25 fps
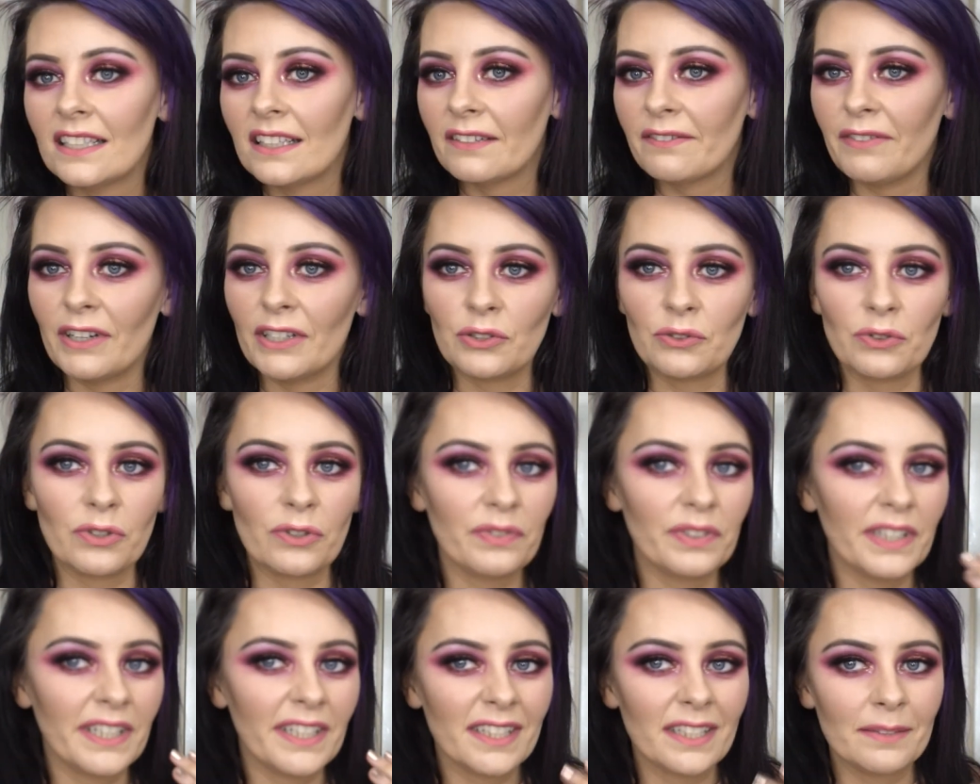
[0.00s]
Video
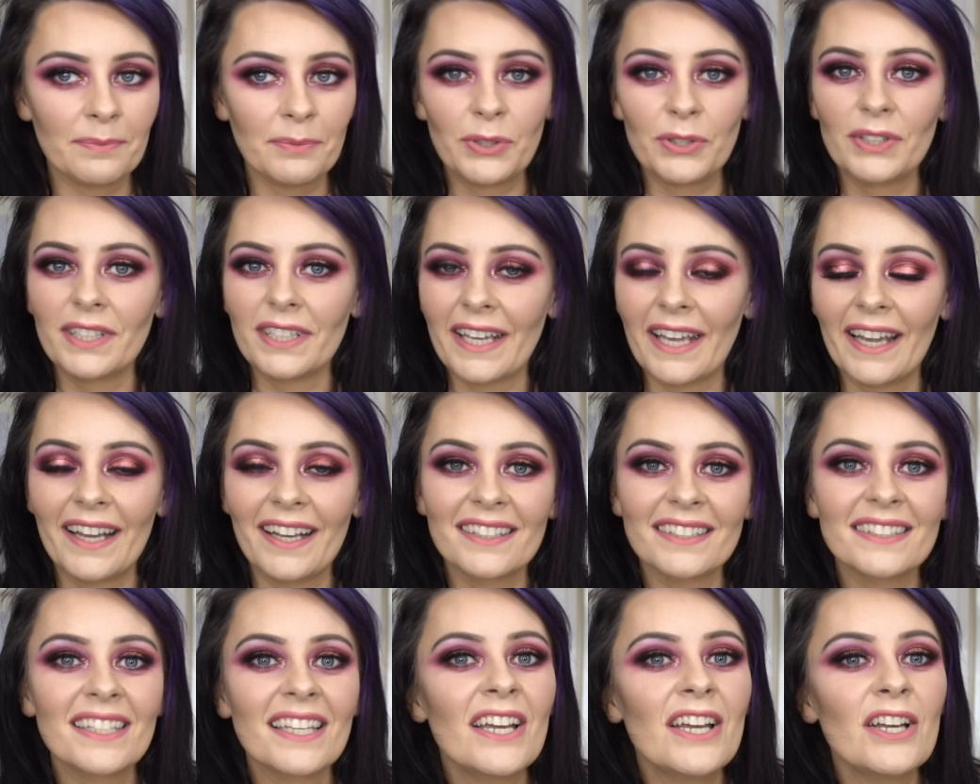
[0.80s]
reflects the mood, I
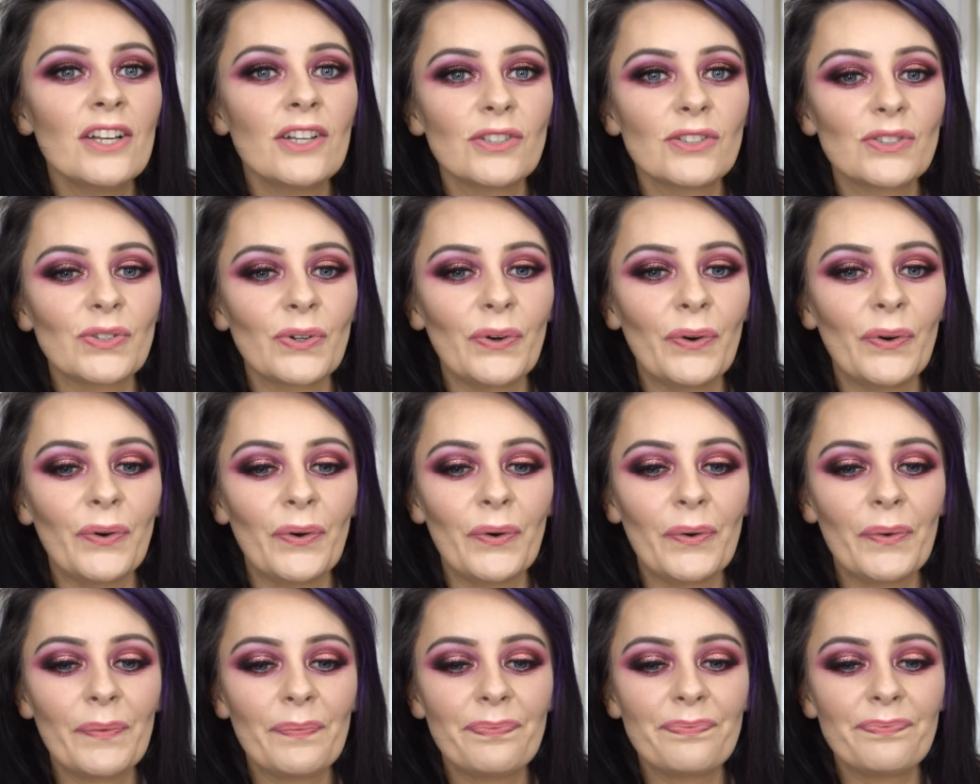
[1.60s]
guess.
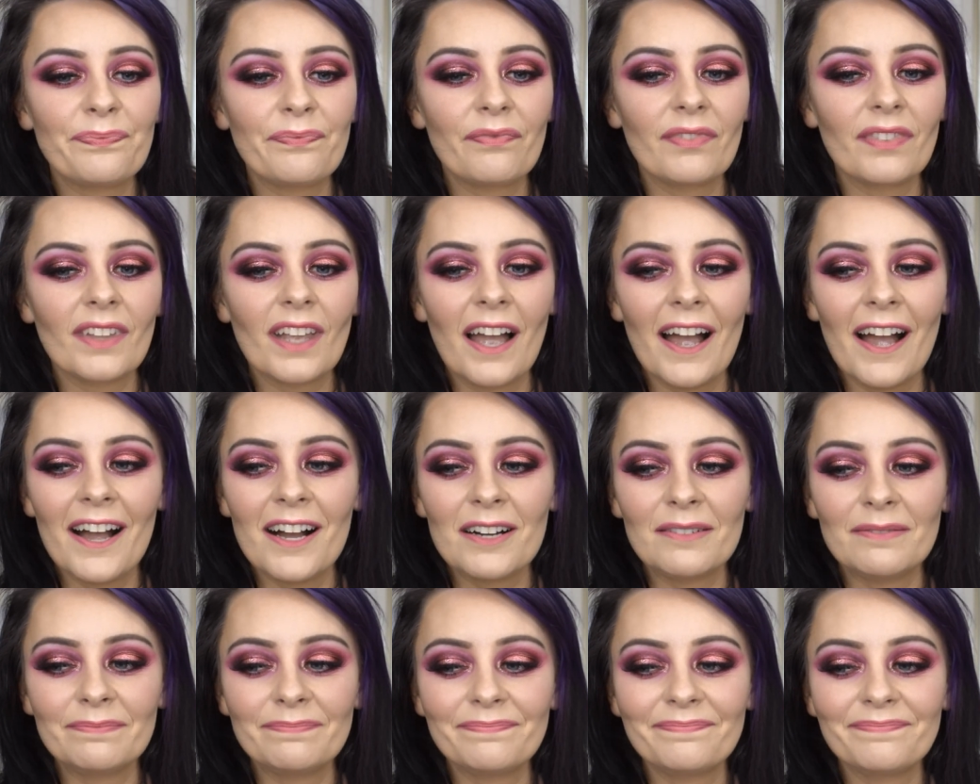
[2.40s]
So
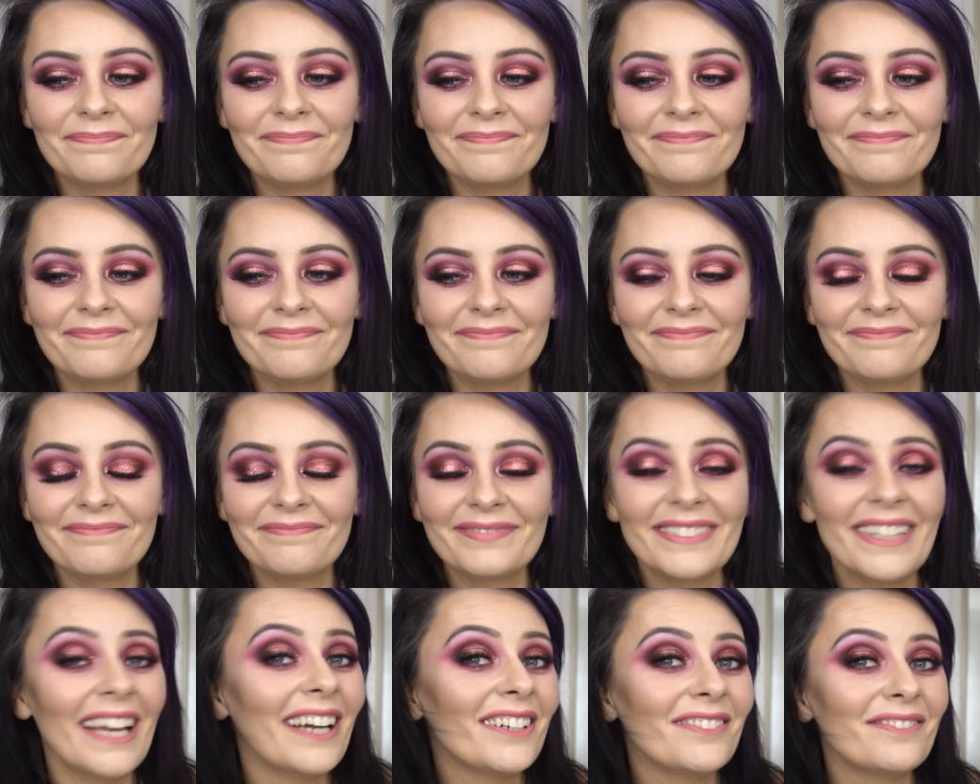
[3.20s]

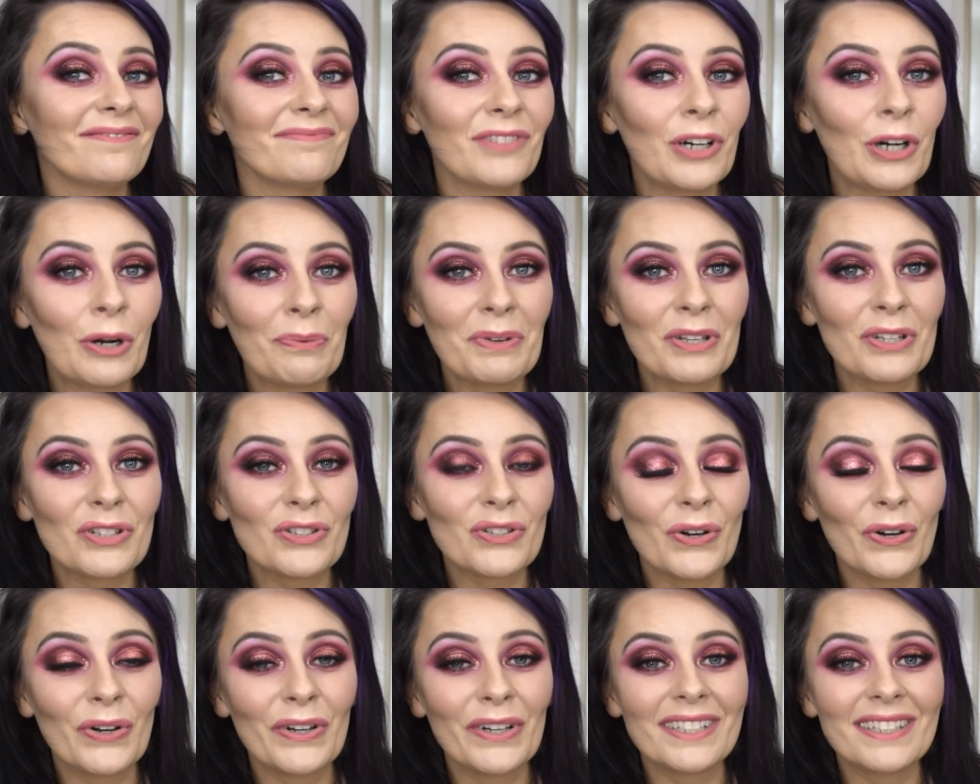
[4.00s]
yeah, hope you
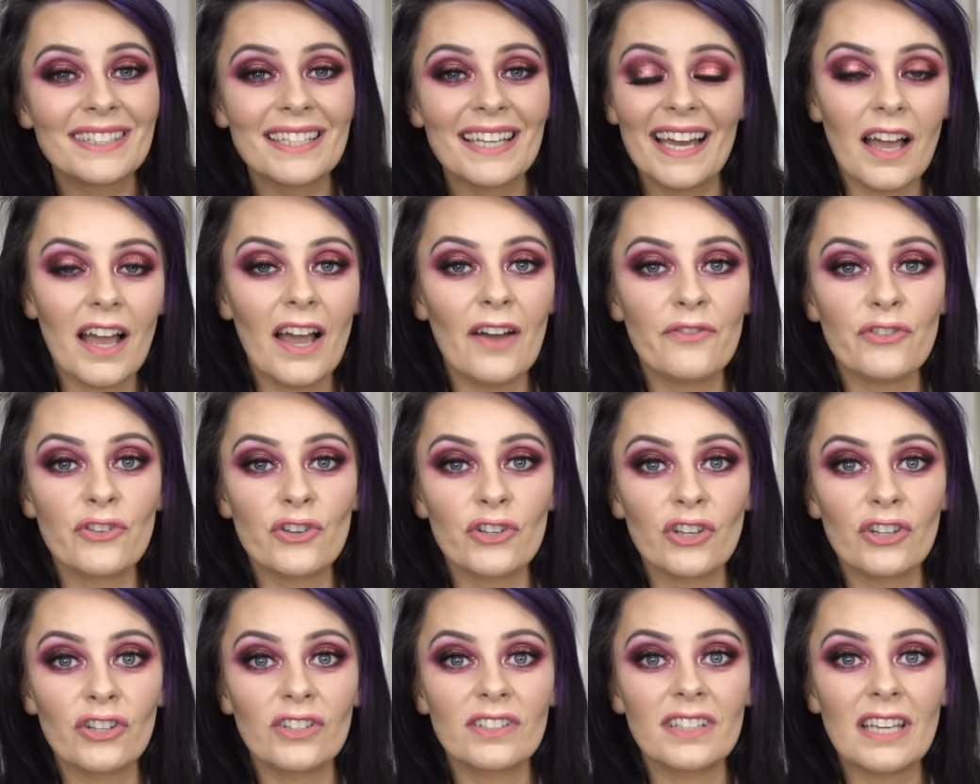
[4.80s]
enjoyed. If you
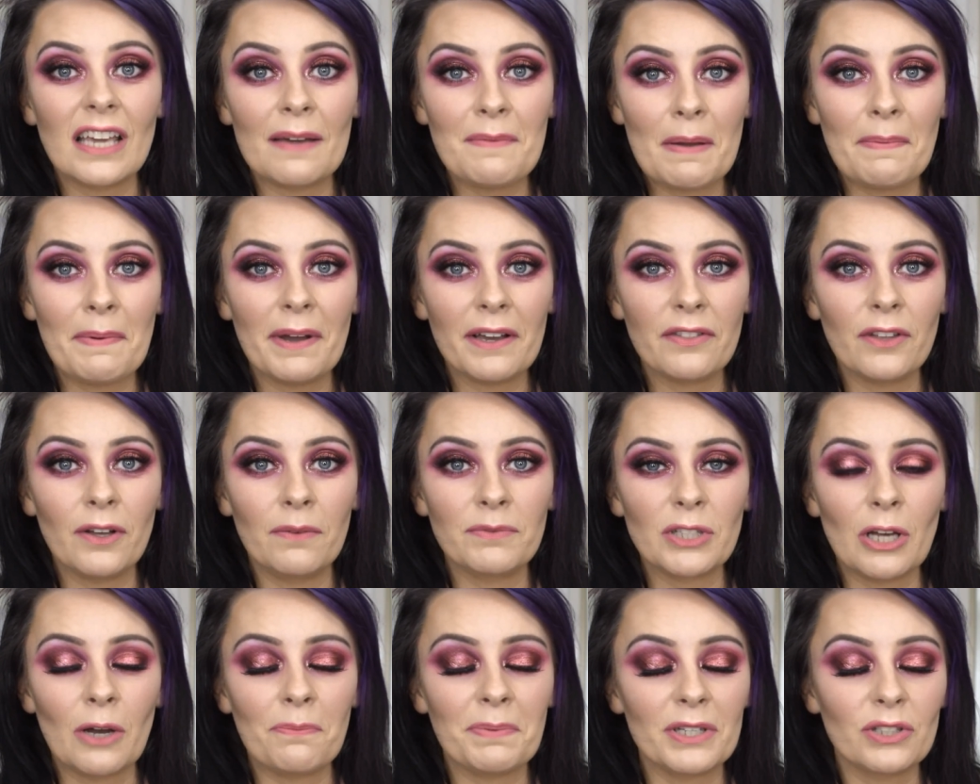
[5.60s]
could give me a big
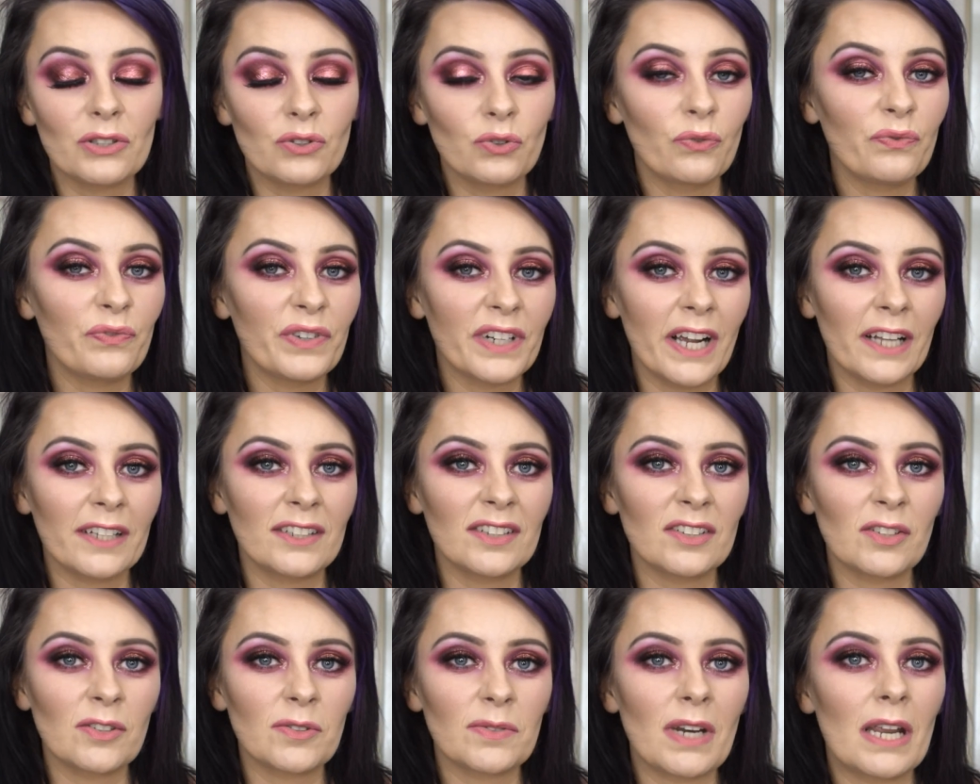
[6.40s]
thumbs up and don't forget
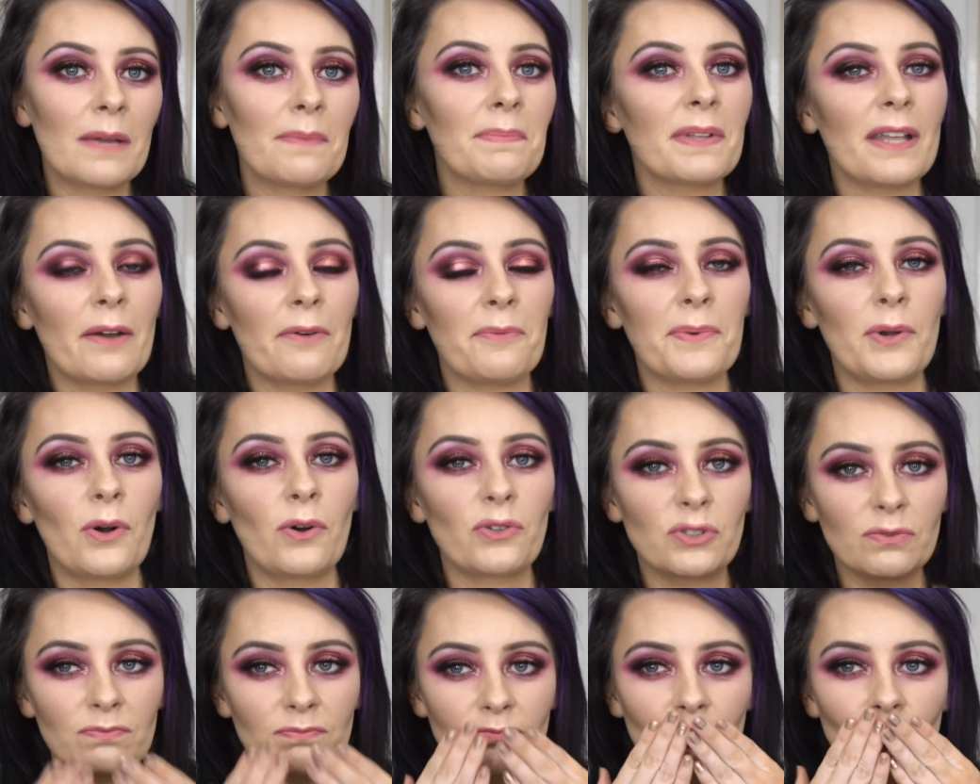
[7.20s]
to subscribe, that would be
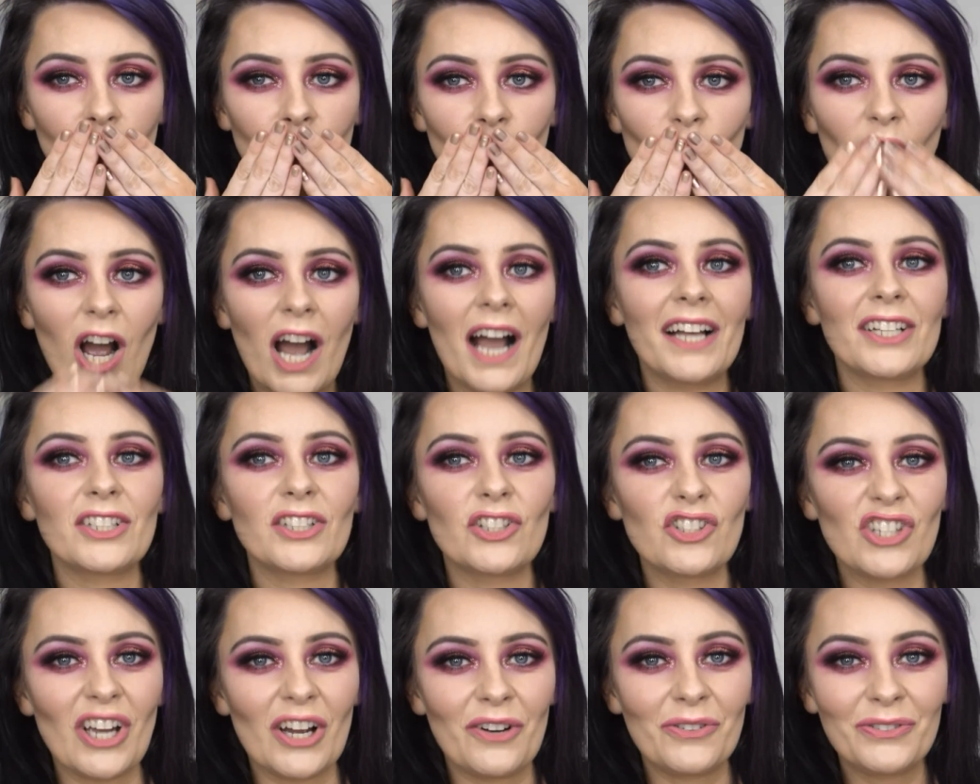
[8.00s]
awesome. Mwah.
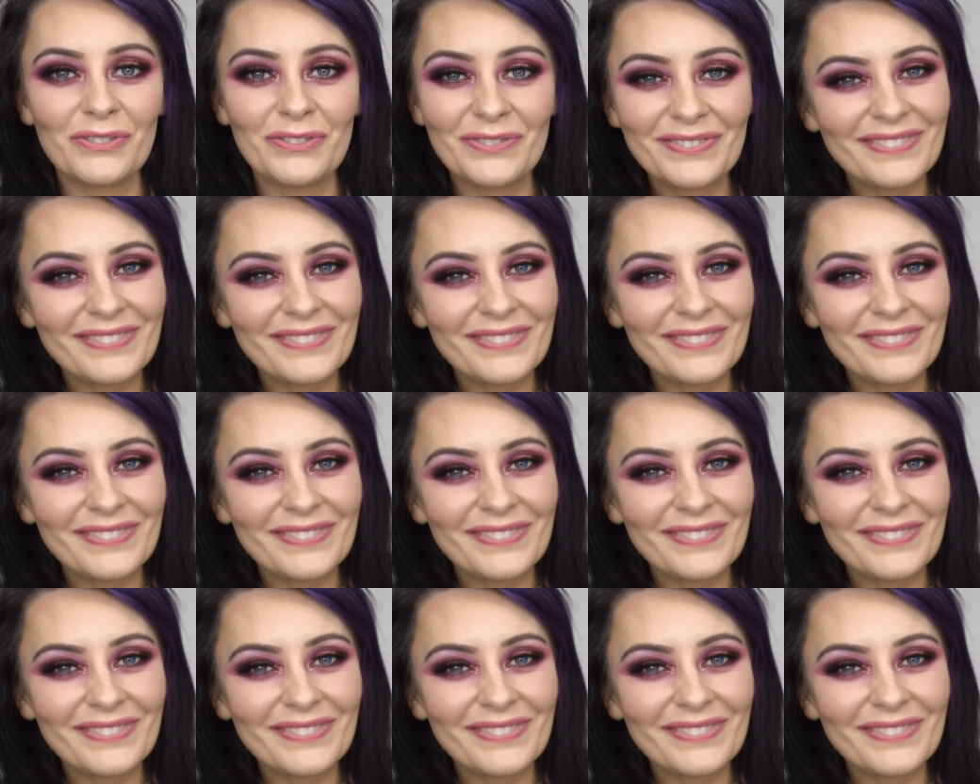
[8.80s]
Ciao.